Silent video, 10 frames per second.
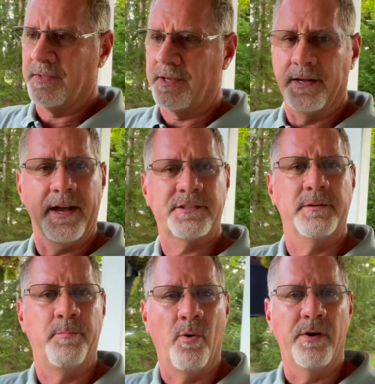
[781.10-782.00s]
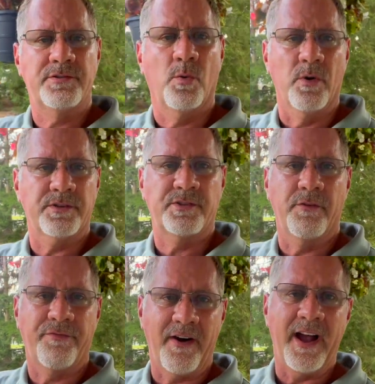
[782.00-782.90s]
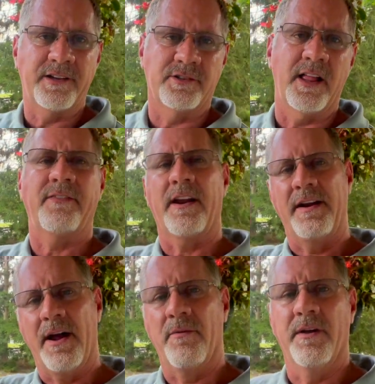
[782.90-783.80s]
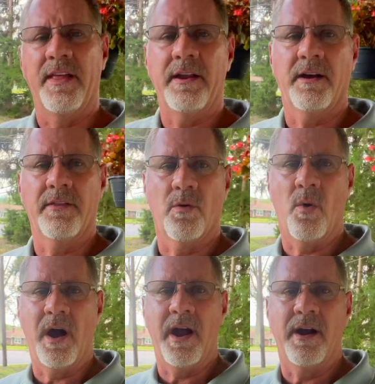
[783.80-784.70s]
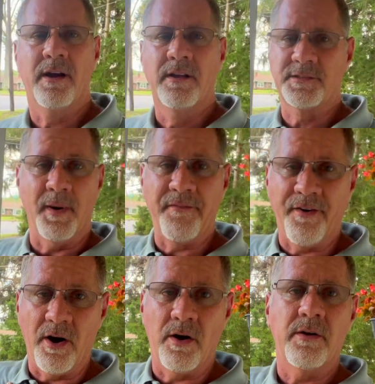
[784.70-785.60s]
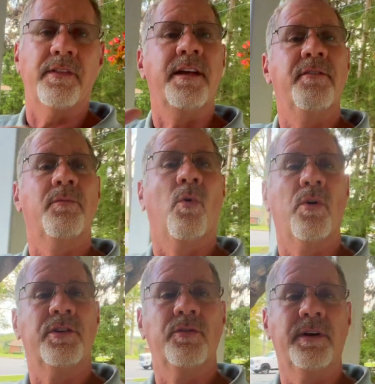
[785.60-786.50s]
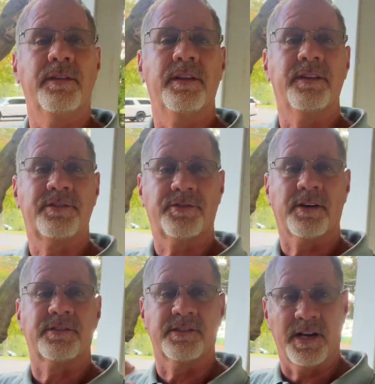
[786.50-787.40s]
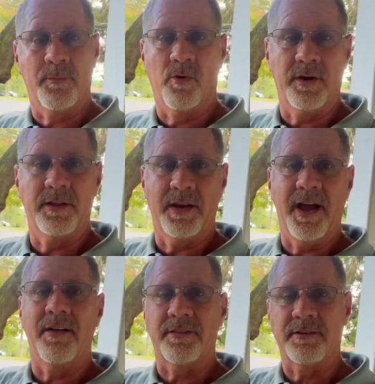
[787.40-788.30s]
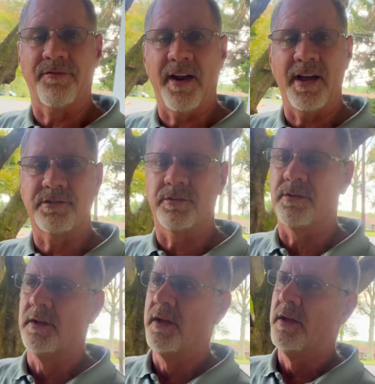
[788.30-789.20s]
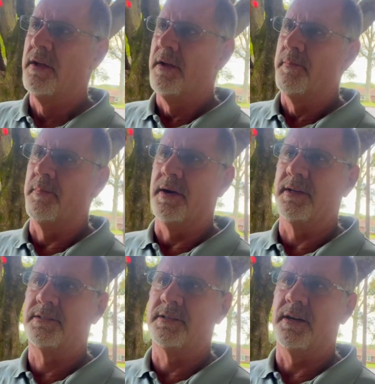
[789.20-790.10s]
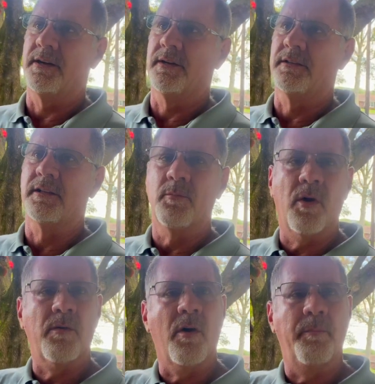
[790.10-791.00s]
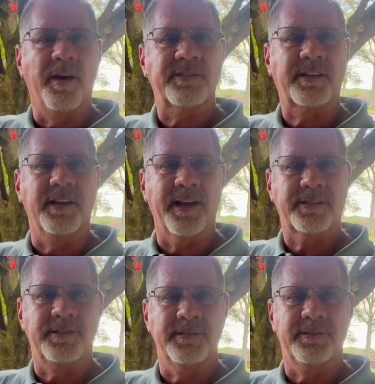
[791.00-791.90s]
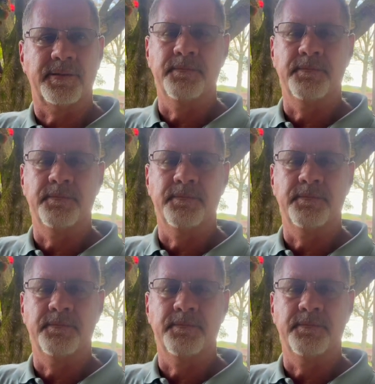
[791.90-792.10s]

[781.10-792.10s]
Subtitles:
connection points weren't so fragile. I've got to now run that other wire. It's my fault. They even warn you in the instructions, and I'm warning you now that they're fragile. But a little more robust connections,